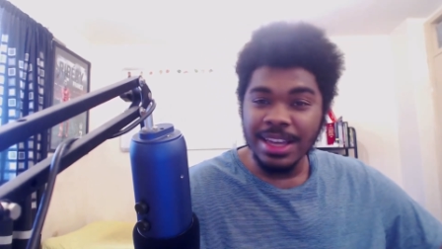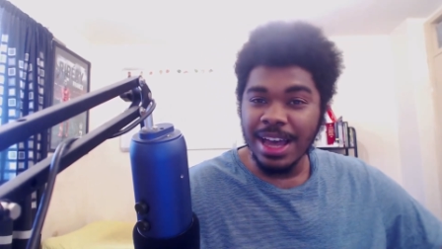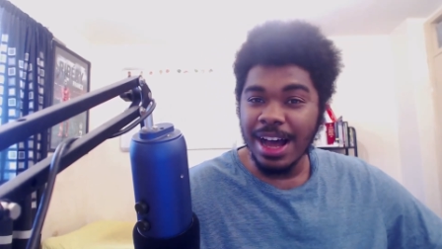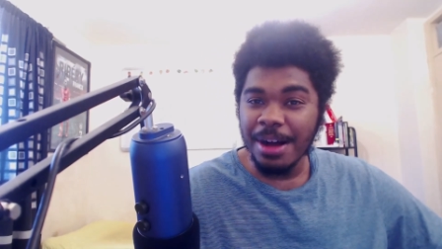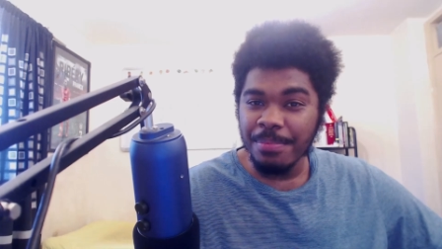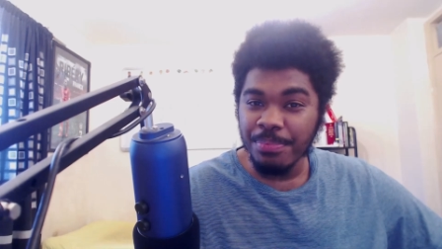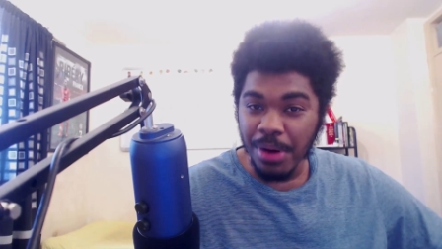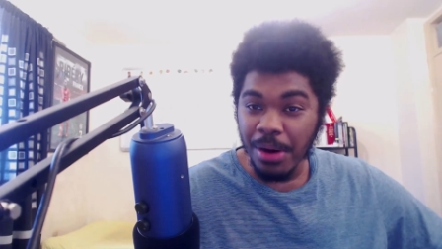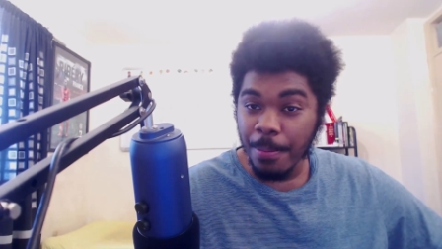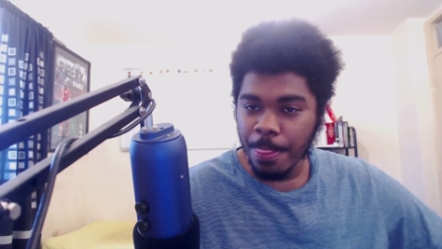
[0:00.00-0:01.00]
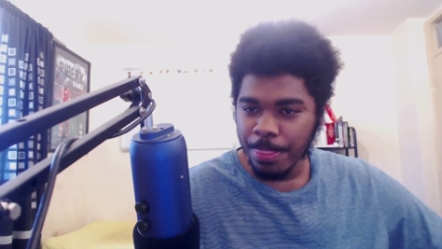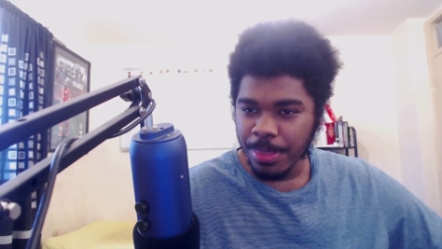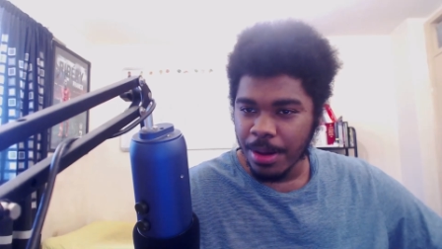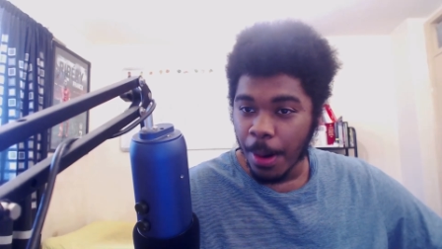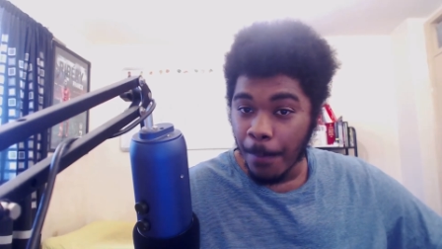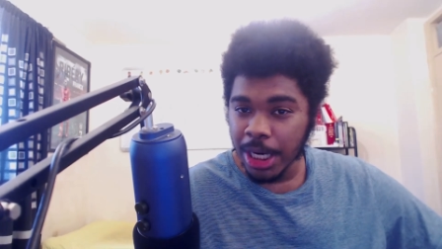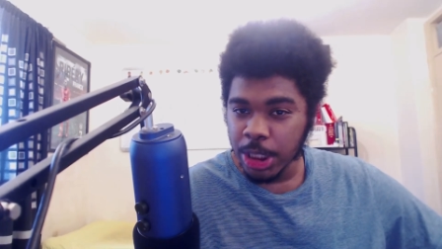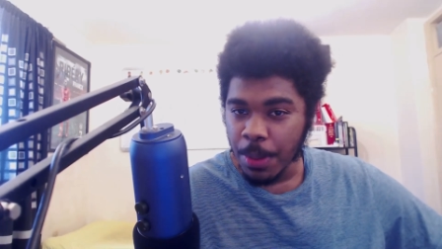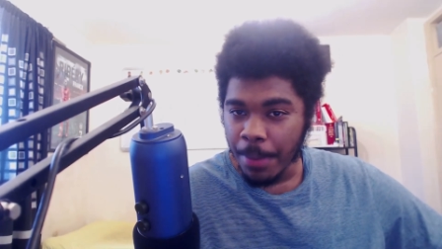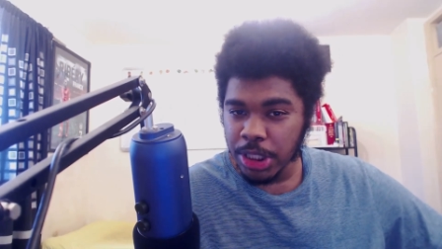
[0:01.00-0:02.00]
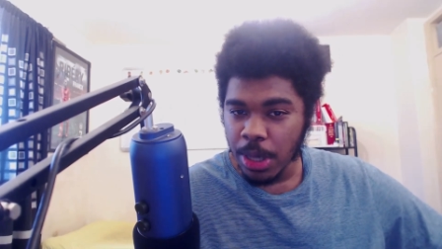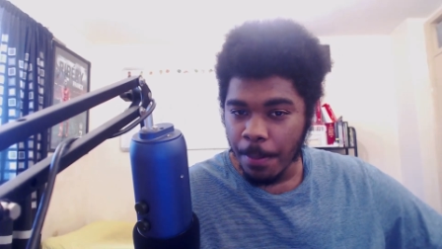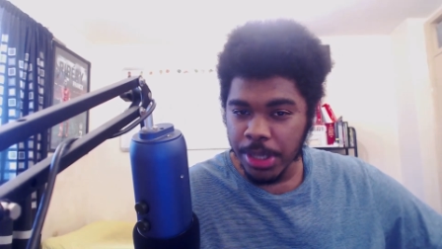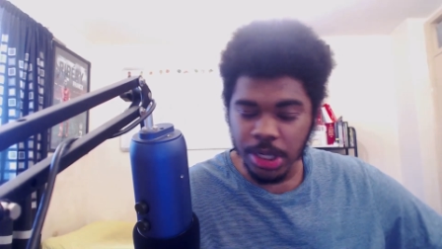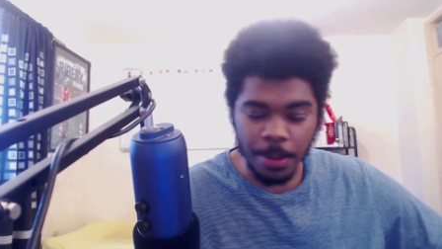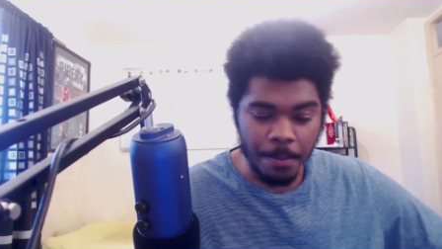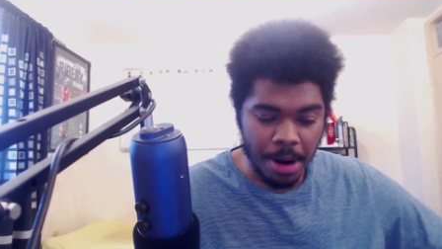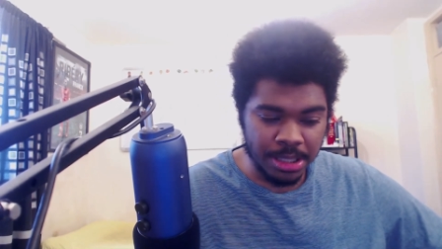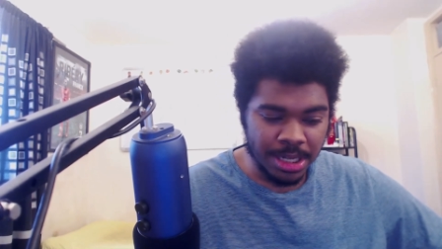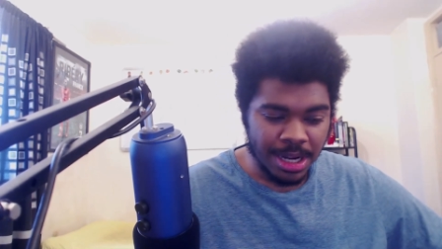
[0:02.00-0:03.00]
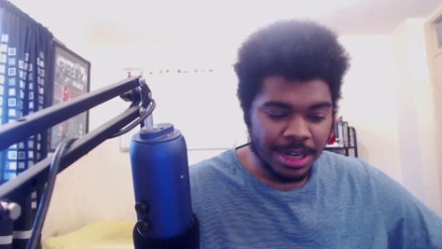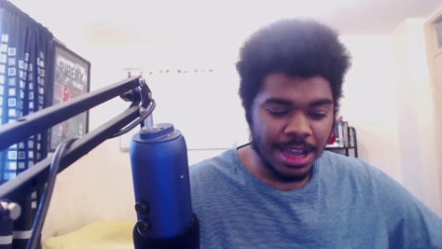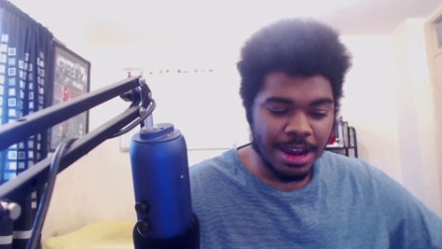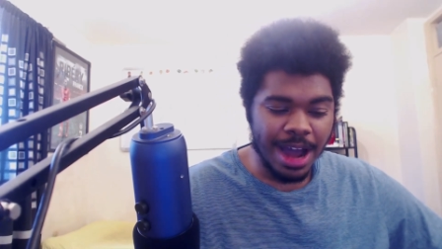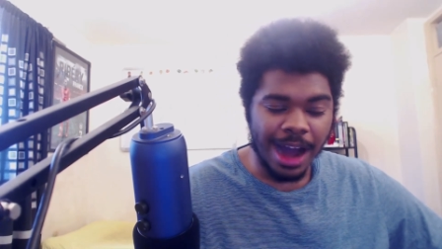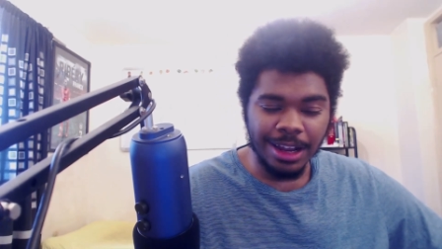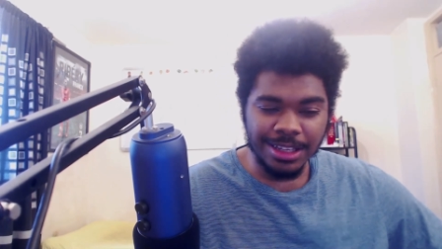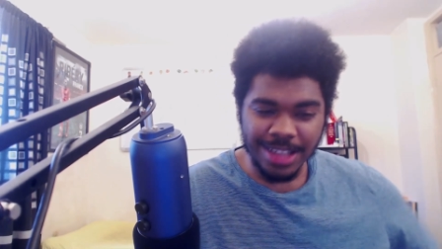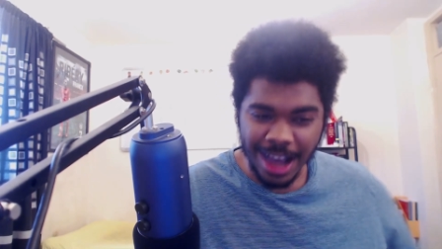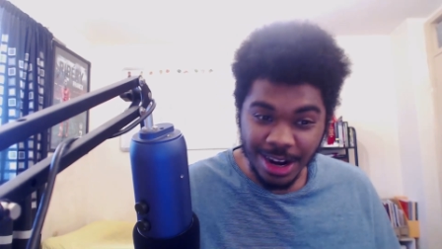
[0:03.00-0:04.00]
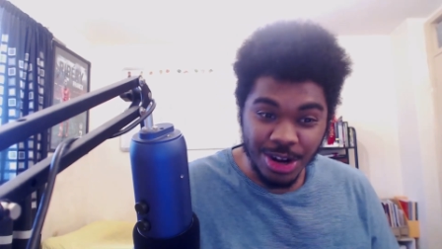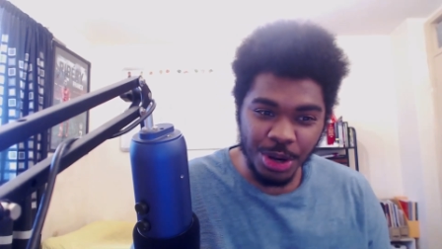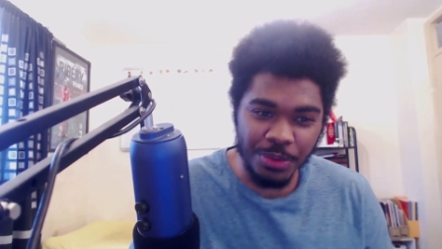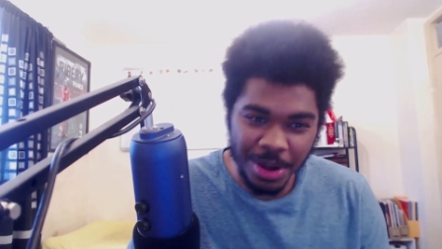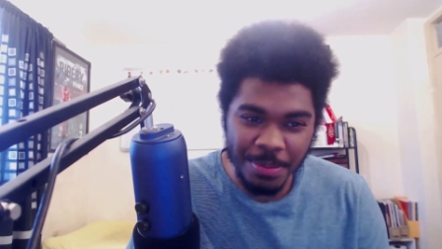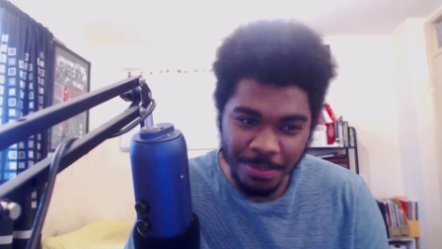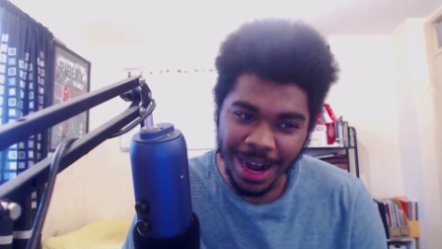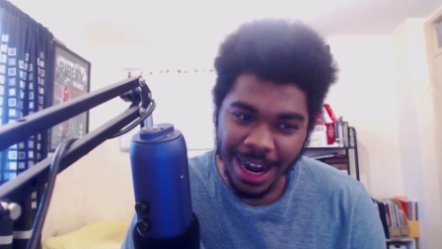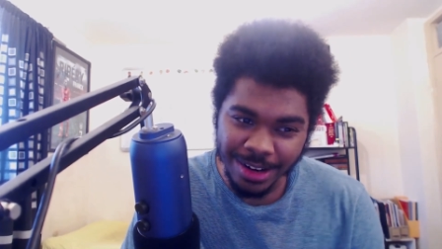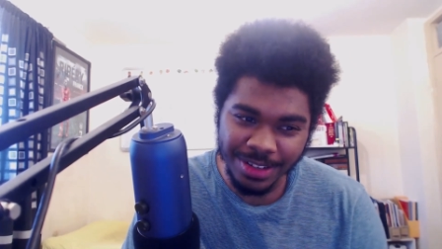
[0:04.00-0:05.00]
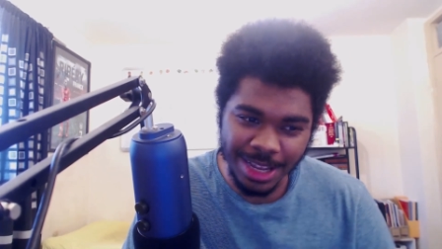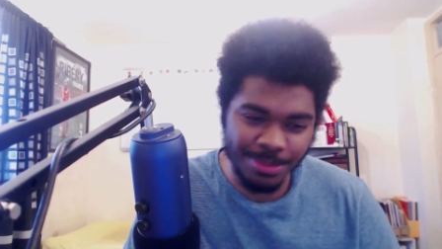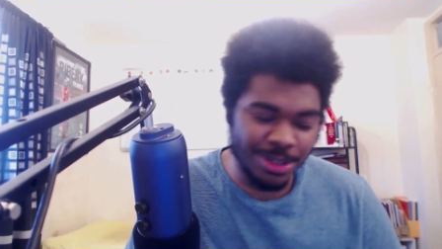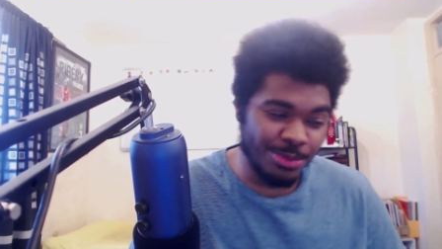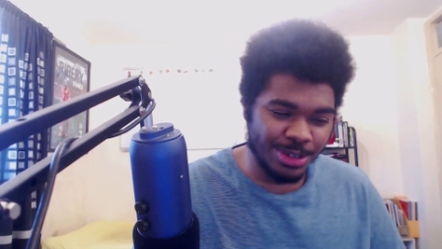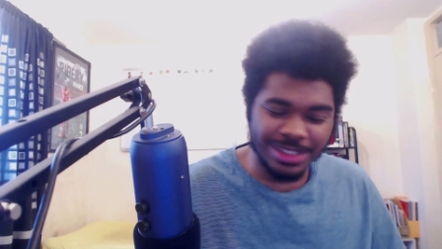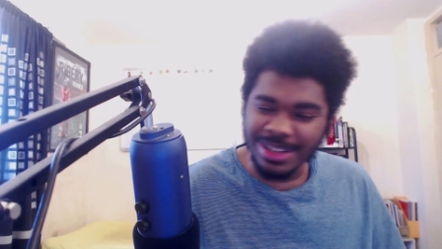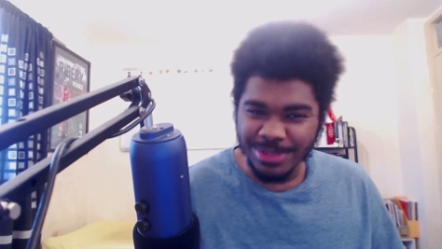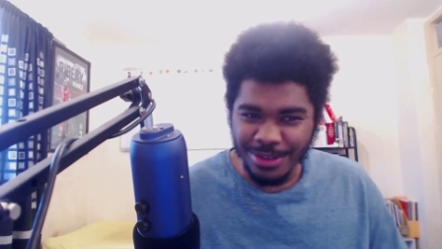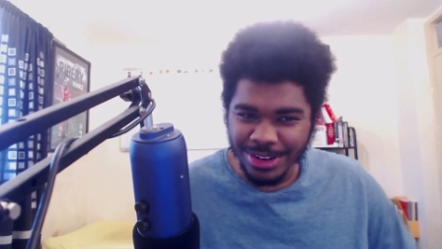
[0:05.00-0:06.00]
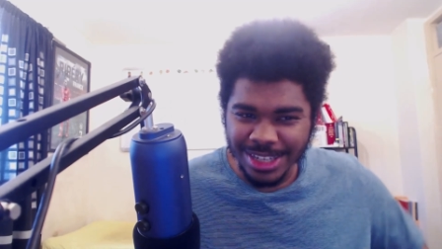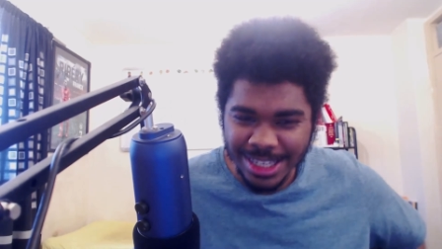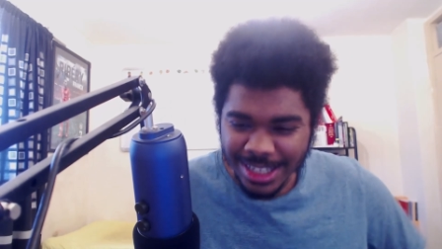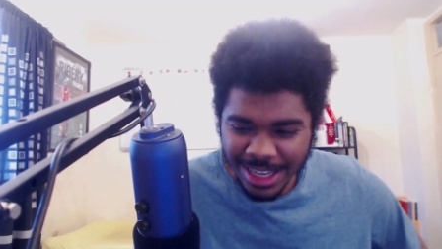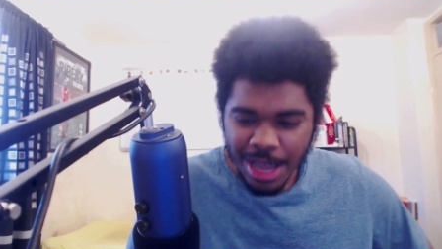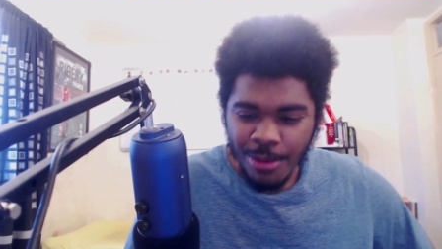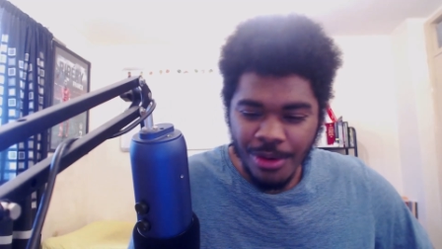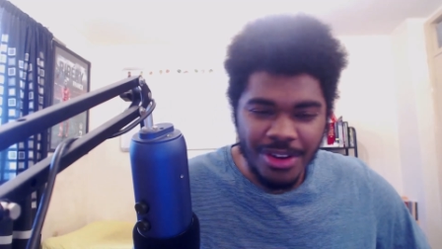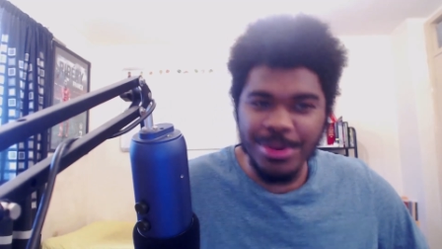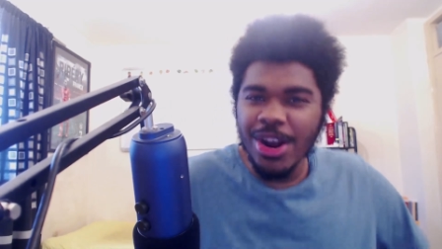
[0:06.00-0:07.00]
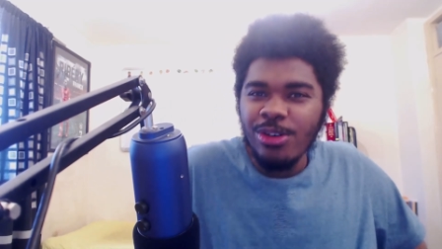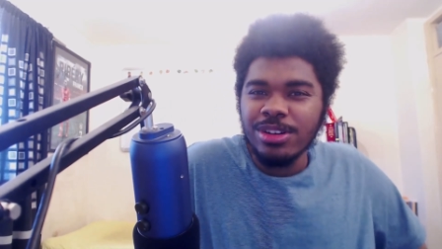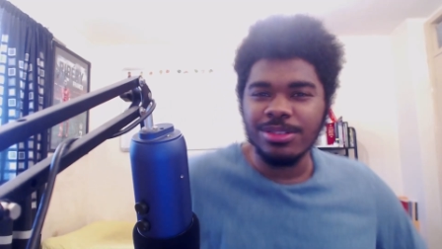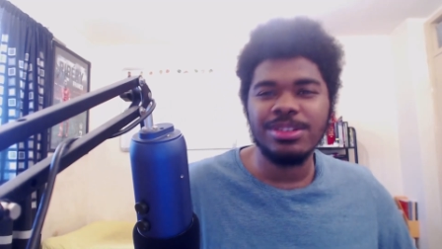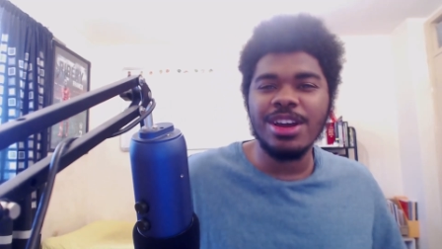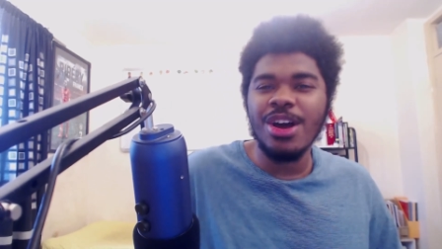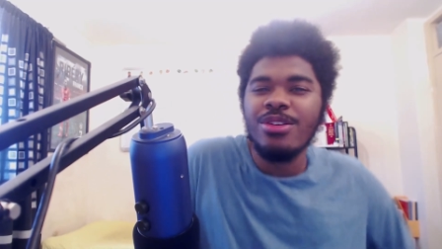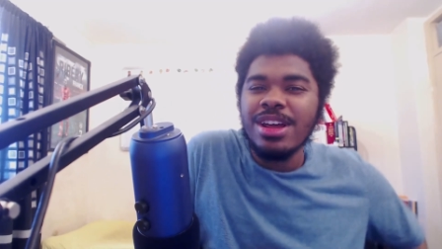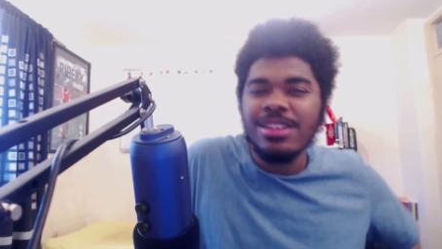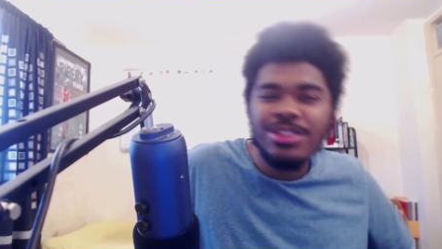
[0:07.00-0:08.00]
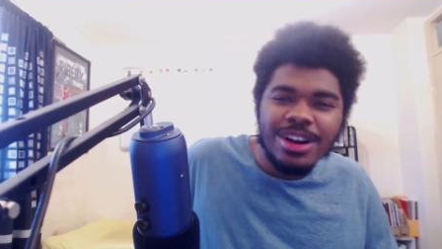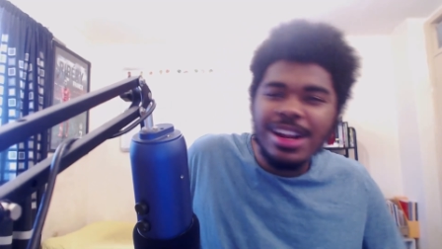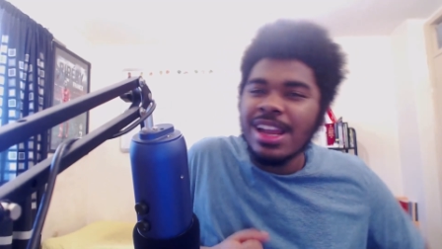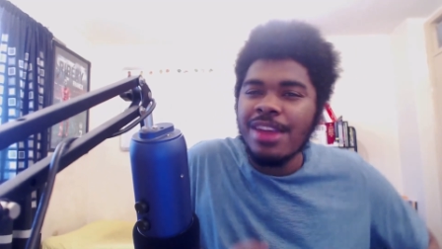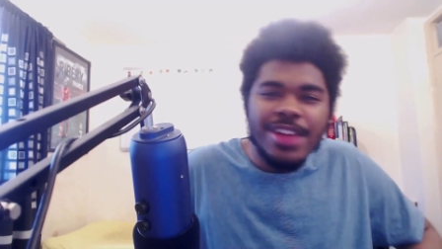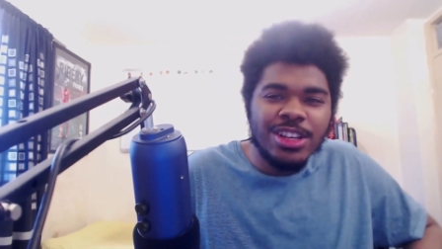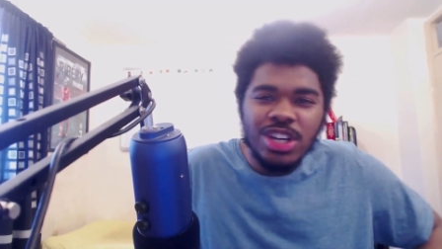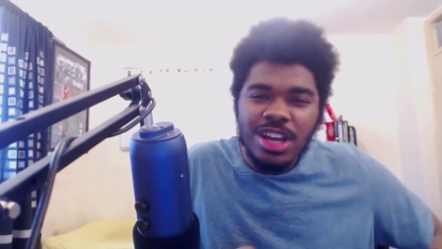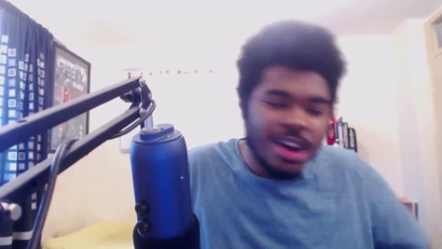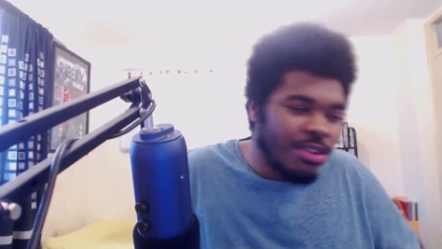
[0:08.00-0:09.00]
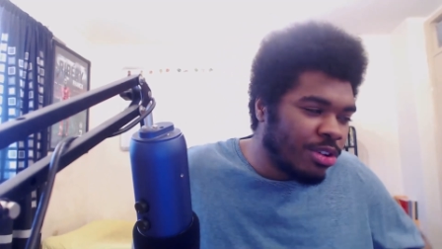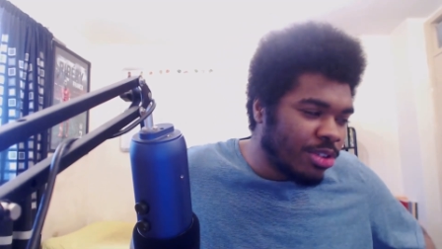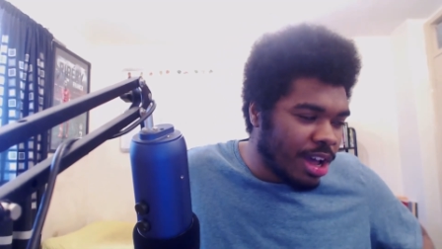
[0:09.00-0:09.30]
Um, but but but but but then Alex had another part of this episode which was absolutely fantastic with him and Holden. They're going in, doing a little adventure, you know.